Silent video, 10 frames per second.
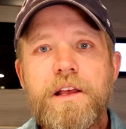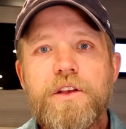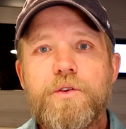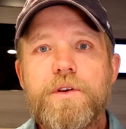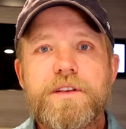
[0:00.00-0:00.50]

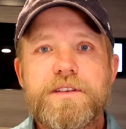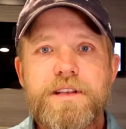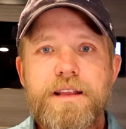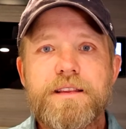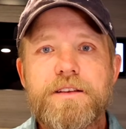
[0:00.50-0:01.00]
you can
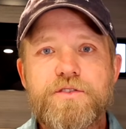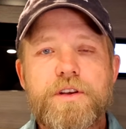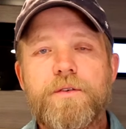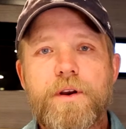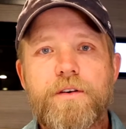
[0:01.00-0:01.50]
set this
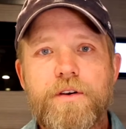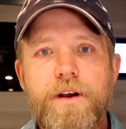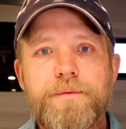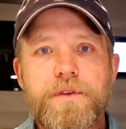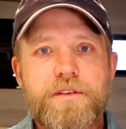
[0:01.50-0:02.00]
generator
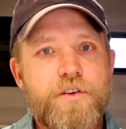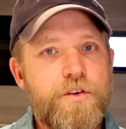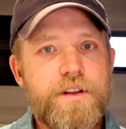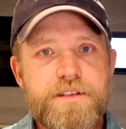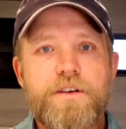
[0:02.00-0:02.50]
up to
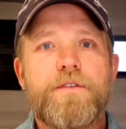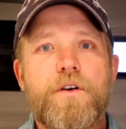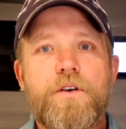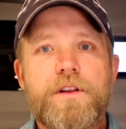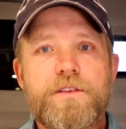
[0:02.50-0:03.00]
turn itself
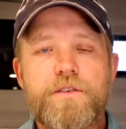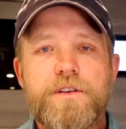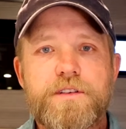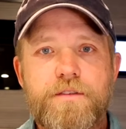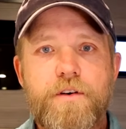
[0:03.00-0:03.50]
on and turn
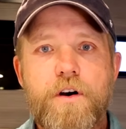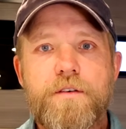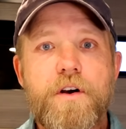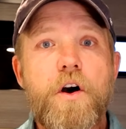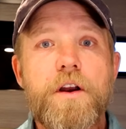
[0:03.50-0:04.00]
itself
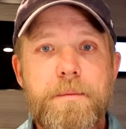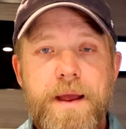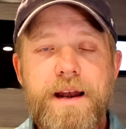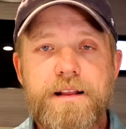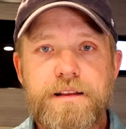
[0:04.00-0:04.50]
off
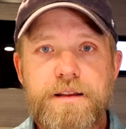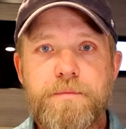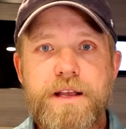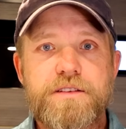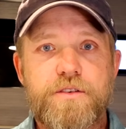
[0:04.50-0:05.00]
automatically
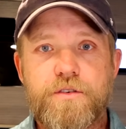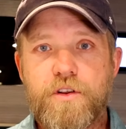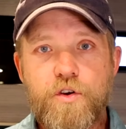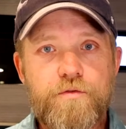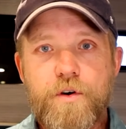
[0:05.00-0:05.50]
based on
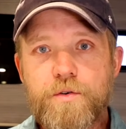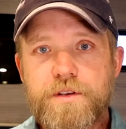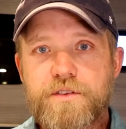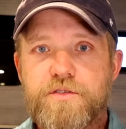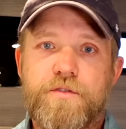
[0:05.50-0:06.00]
low
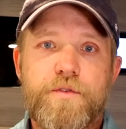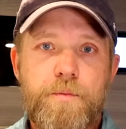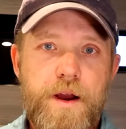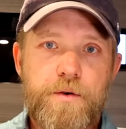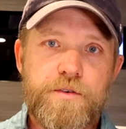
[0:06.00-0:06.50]
voltage. So if your
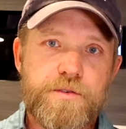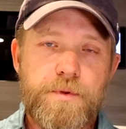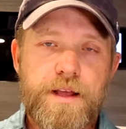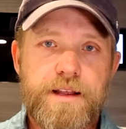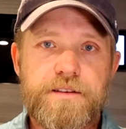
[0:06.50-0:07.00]
power
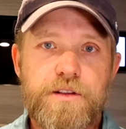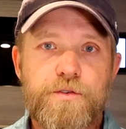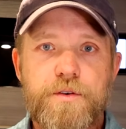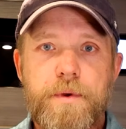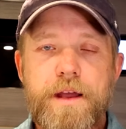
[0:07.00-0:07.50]
supply gets low
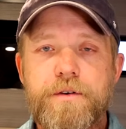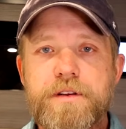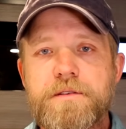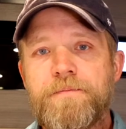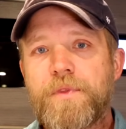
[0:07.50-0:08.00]
in your
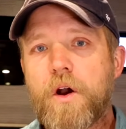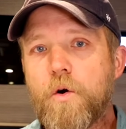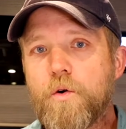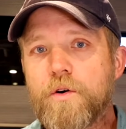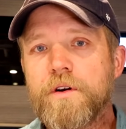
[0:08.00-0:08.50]
batteries,
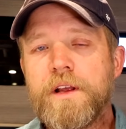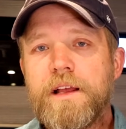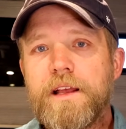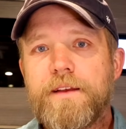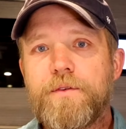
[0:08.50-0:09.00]
or
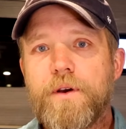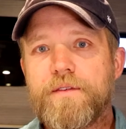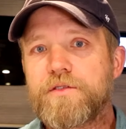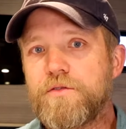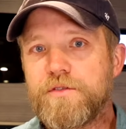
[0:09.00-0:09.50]
if you have
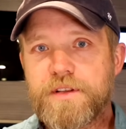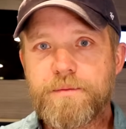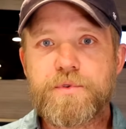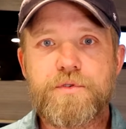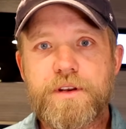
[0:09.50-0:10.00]
a certain
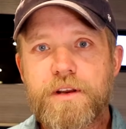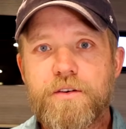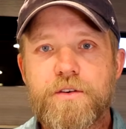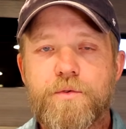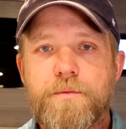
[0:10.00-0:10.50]
temperature in here
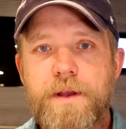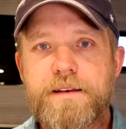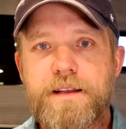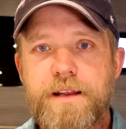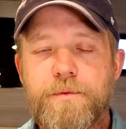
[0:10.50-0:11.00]
you want to
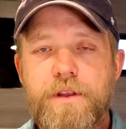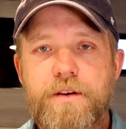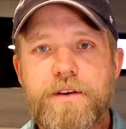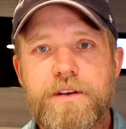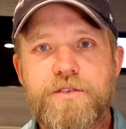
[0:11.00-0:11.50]
maintain with the
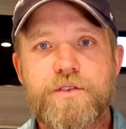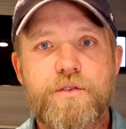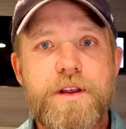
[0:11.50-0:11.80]
air conditioner or